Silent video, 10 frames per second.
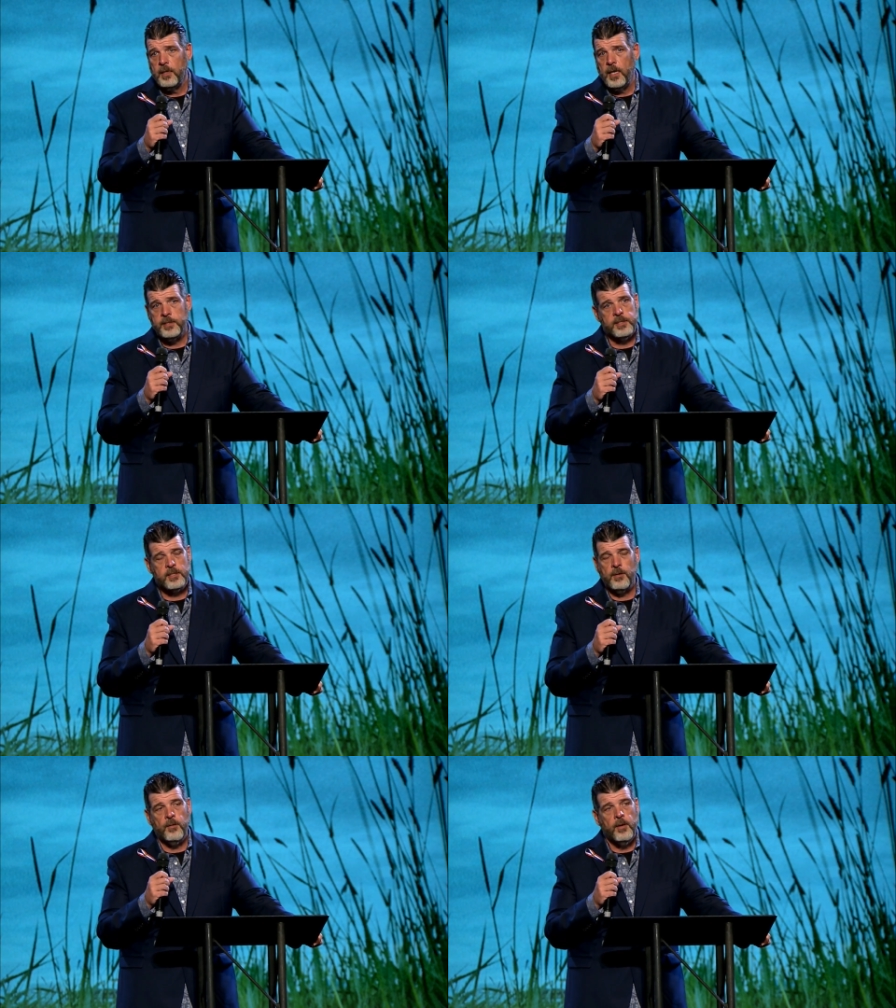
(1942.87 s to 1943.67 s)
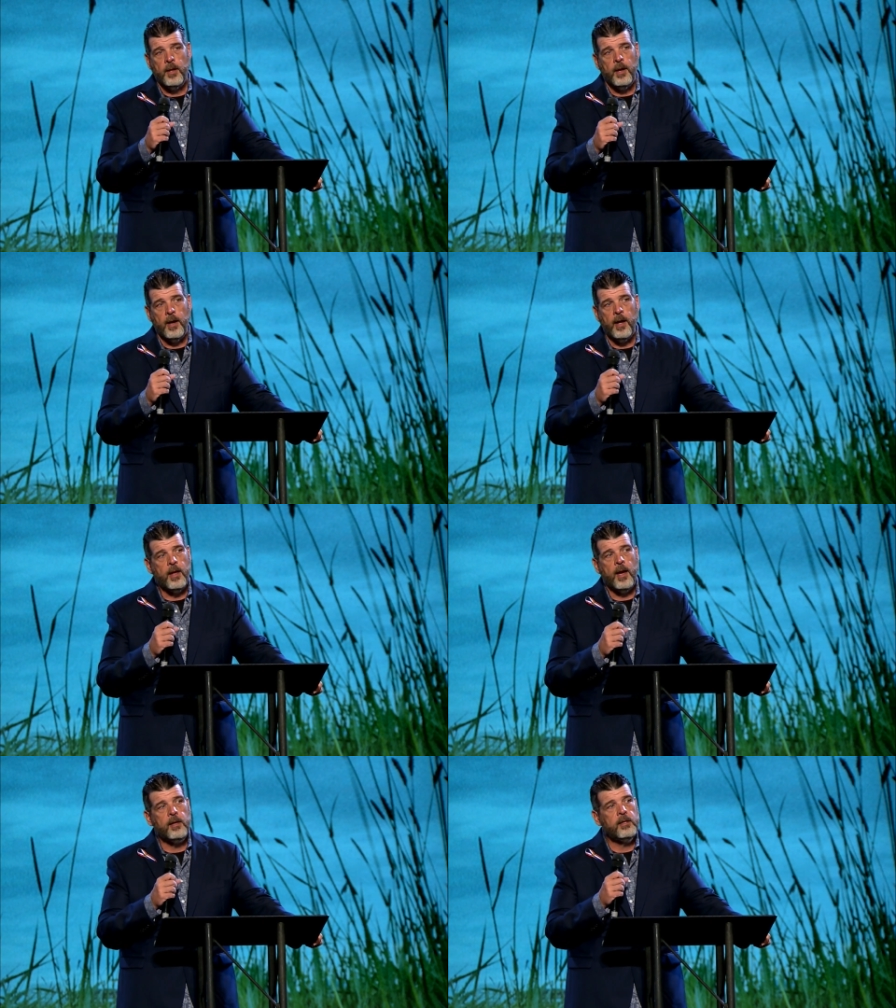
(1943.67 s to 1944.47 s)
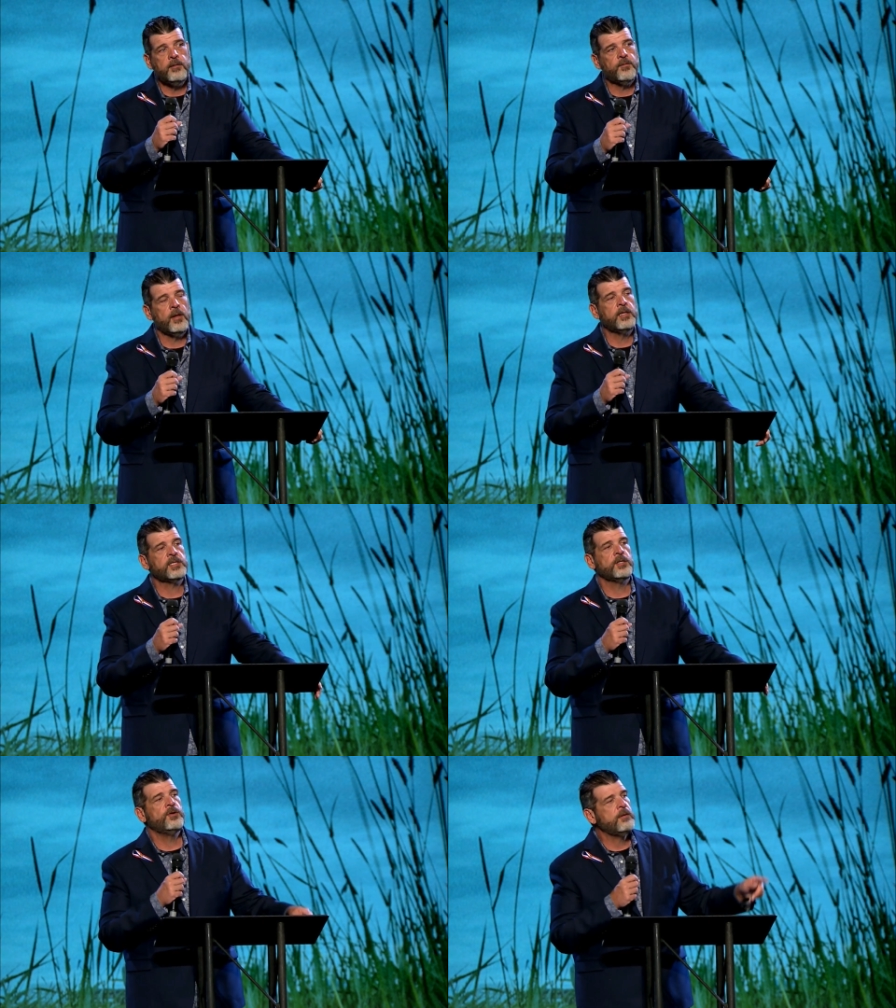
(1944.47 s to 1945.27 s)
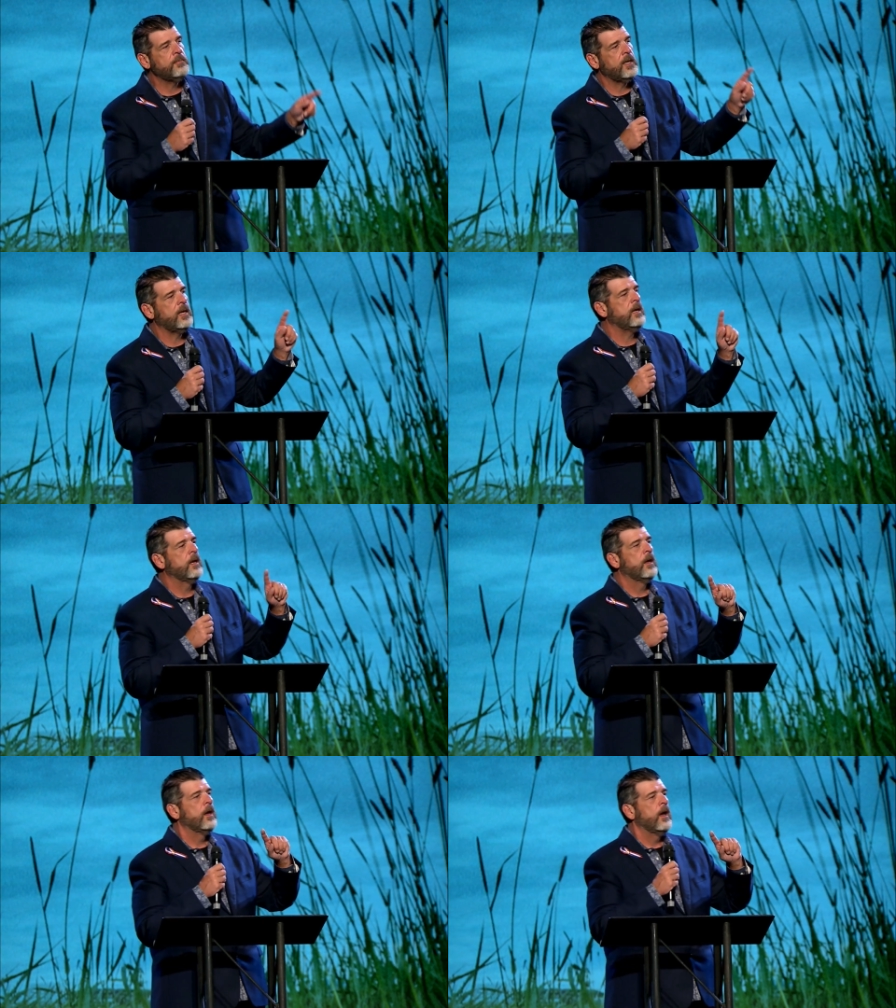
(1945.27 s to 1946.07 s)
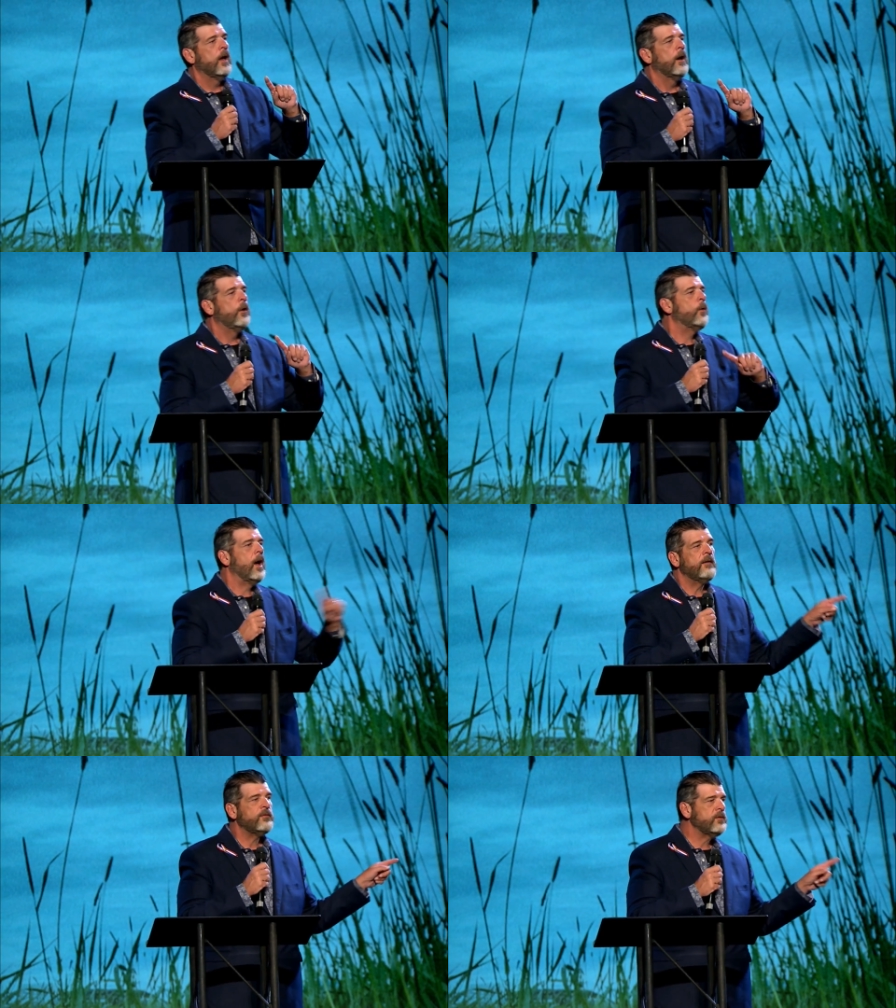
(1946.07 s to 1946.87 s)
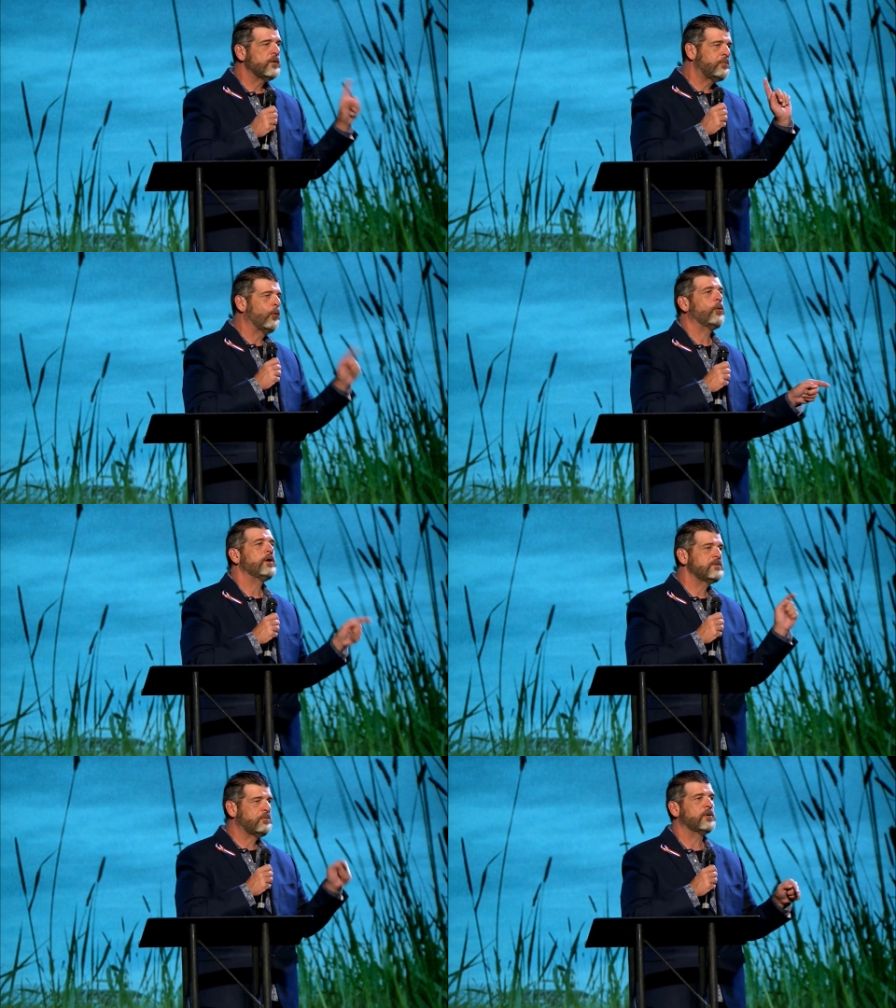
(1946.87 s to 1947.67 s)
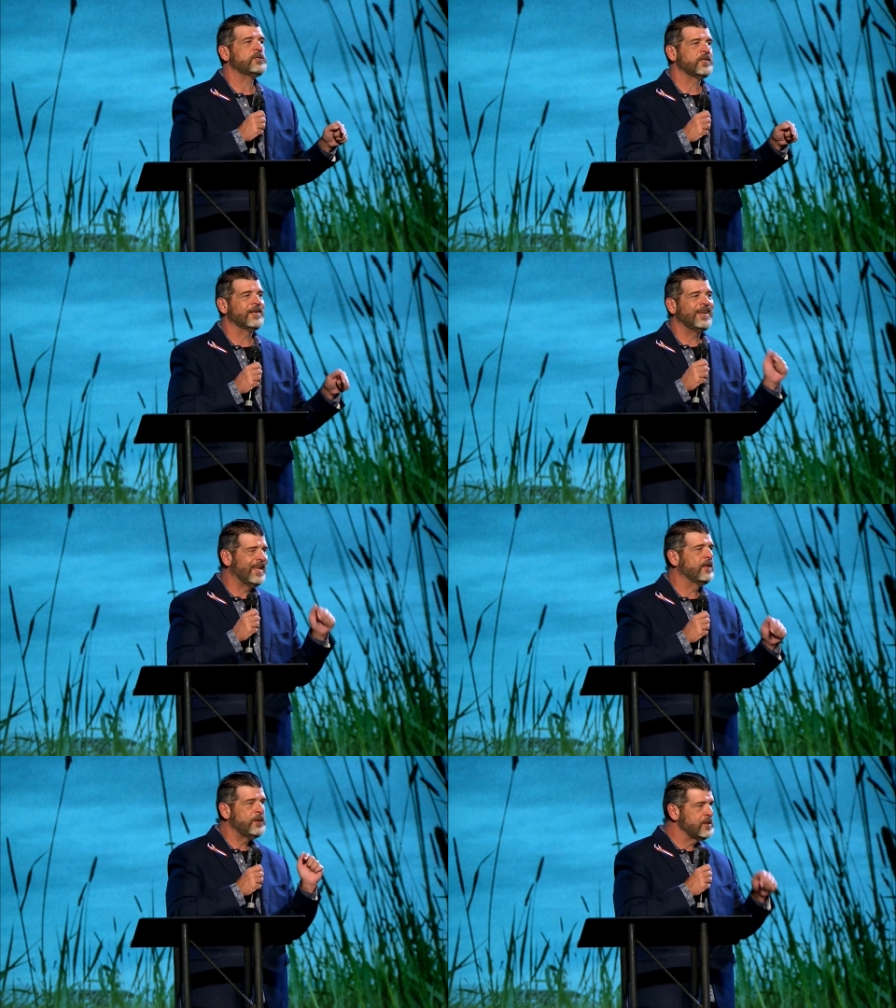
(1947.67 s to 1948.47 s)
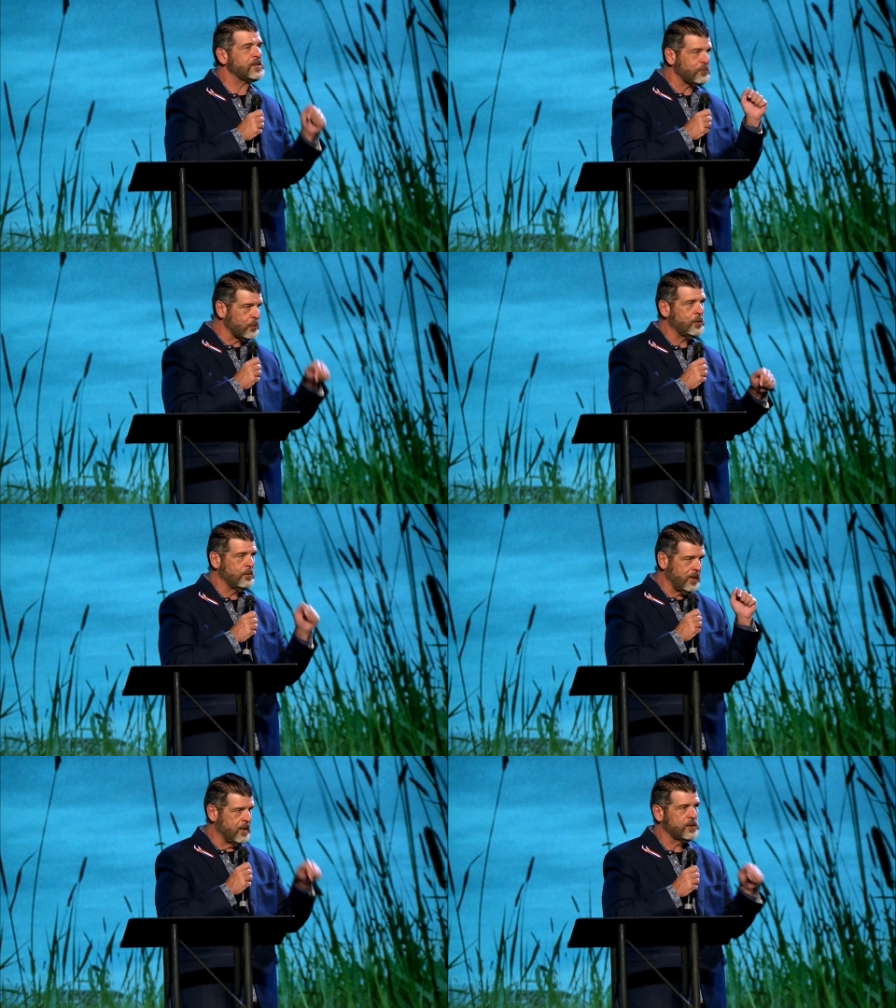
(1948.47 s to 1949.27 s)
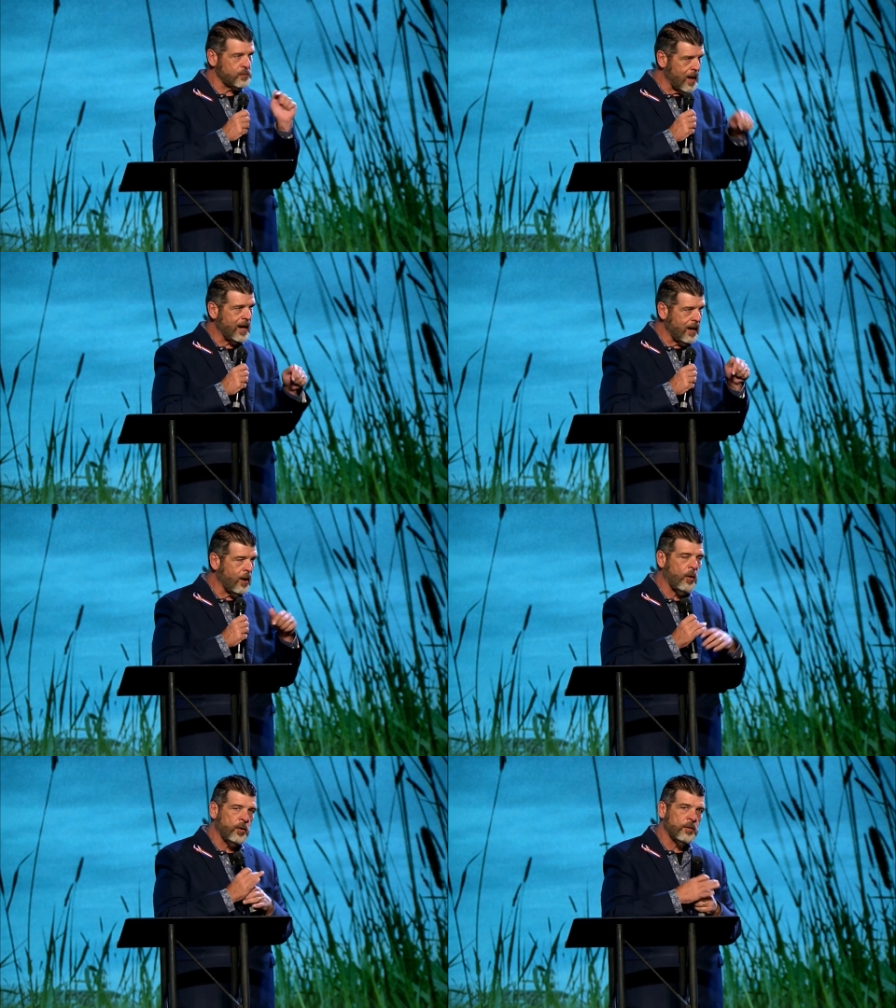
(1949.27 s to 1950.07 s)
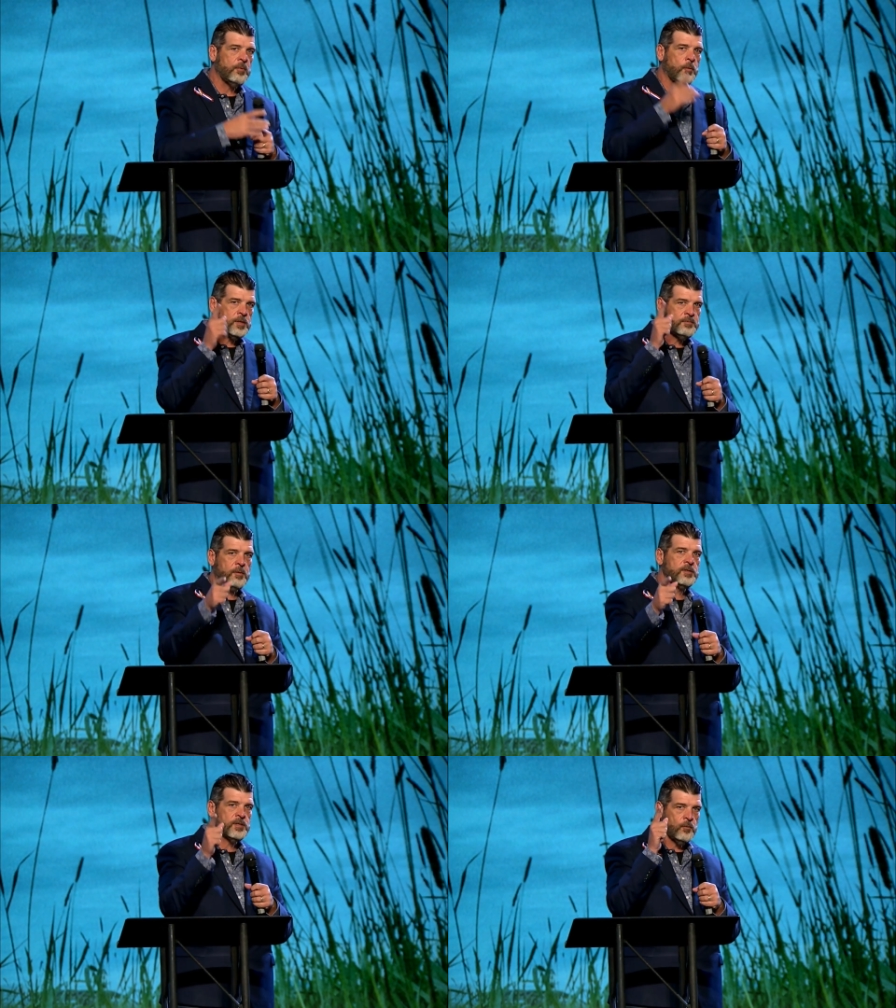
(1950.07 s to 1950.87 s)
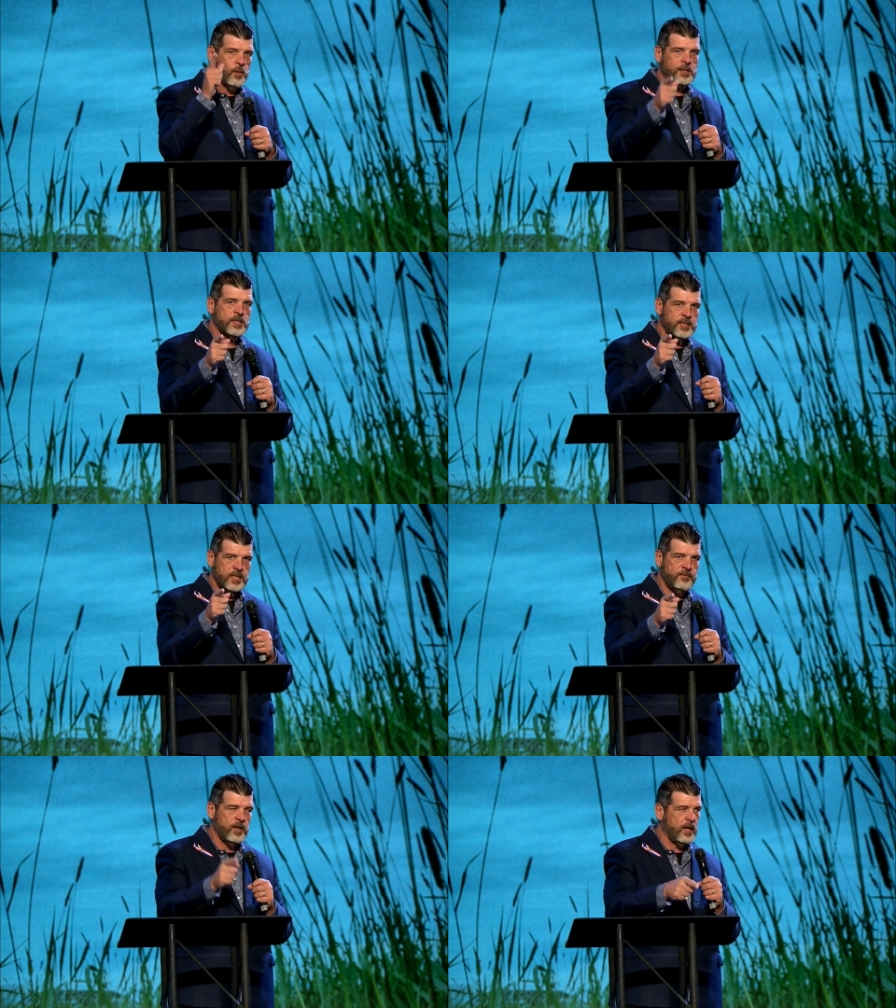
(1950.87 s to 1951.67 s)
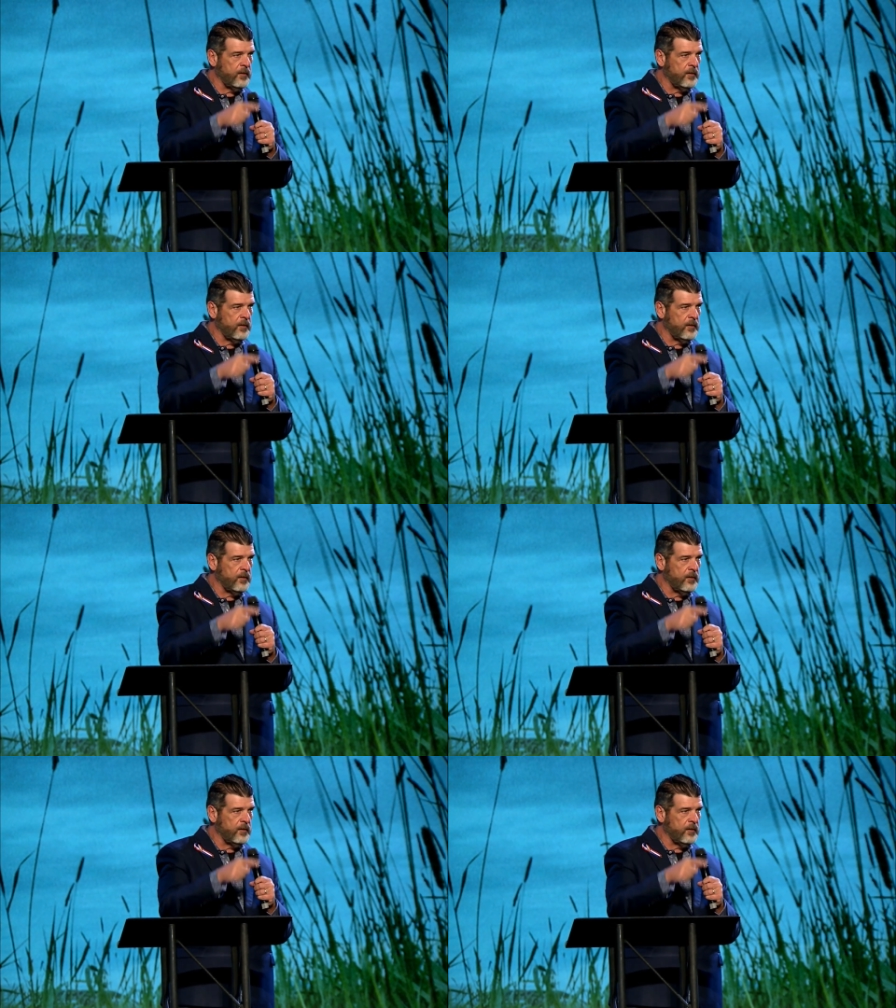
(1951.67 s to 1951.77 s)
and just go, I, I live, listen, you can be whoever the poorest person in this room is right now or the poorest person watching T V.